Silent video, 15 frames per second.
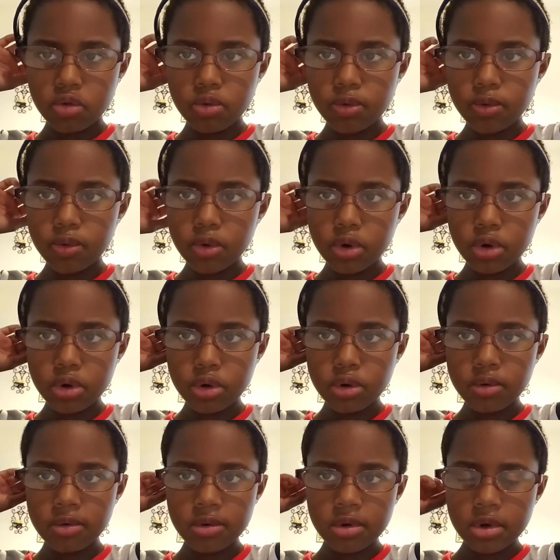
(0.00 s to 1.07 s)

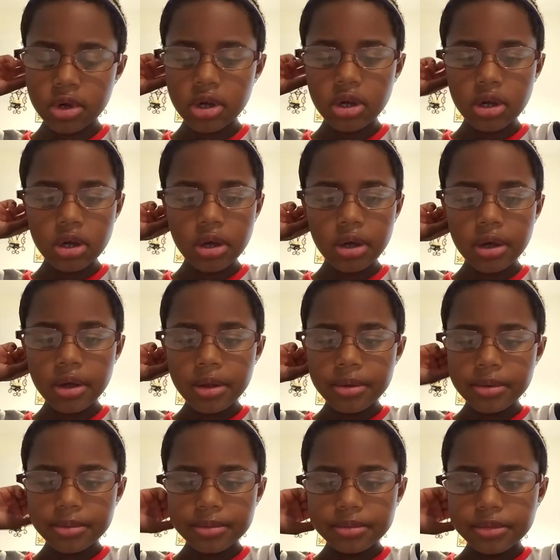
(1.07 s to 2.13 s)
trough
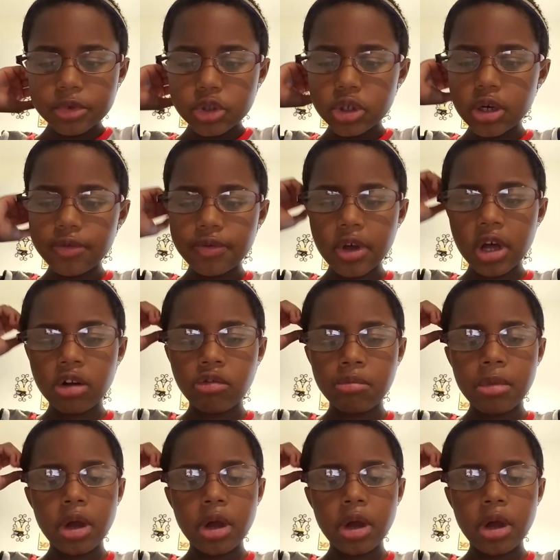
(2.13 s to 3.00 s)
Tough, out of my